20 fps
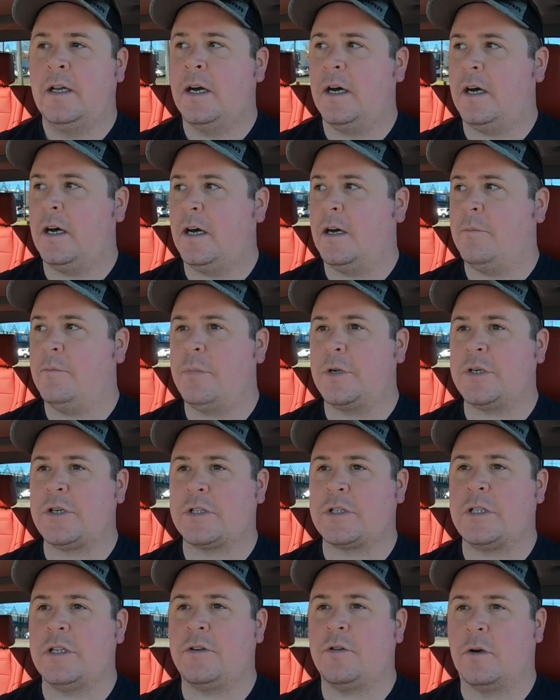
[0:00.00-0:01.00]
Um, but
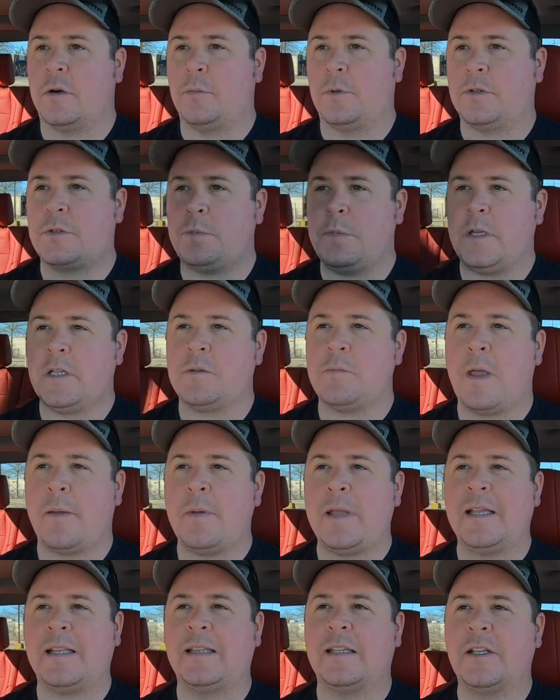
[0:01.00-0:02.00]
just at normal speeds,
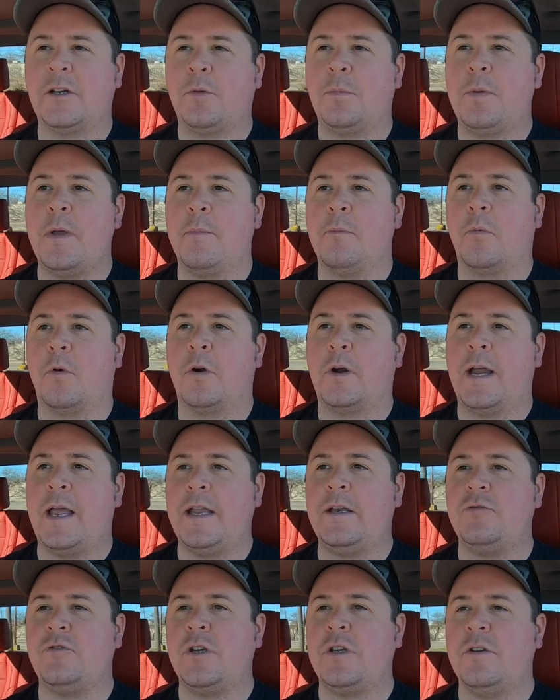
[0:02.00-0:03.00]
maybe a little bit more
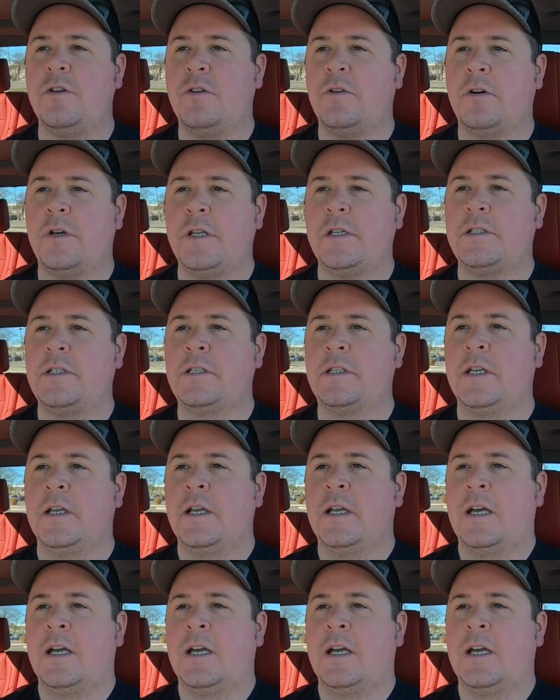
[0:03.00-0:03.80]
engine noise.